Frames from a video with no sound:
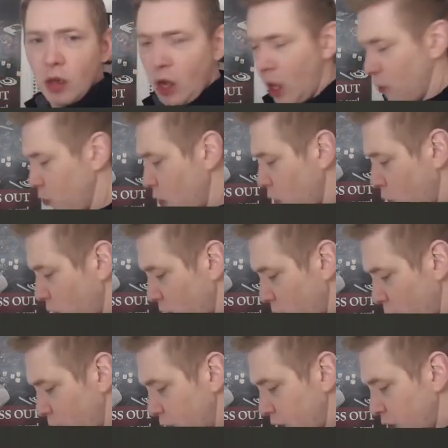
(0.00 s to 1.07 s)
And real quick,
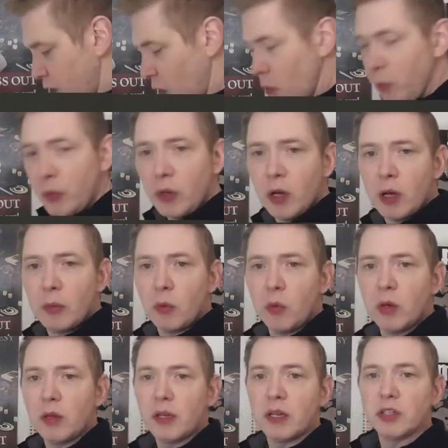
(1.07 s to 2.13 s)
we just opened up one
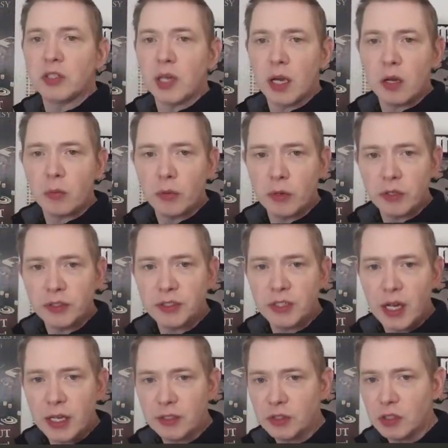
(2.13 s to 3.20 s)
of the Jailbird
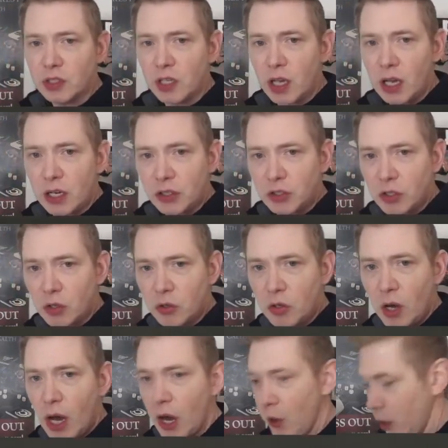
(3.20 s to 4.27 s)
sets just to kind of show you
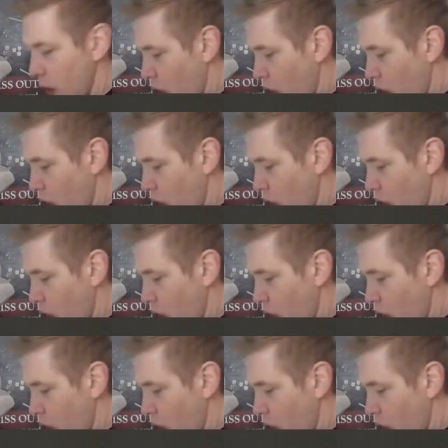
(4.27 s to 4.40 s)
how it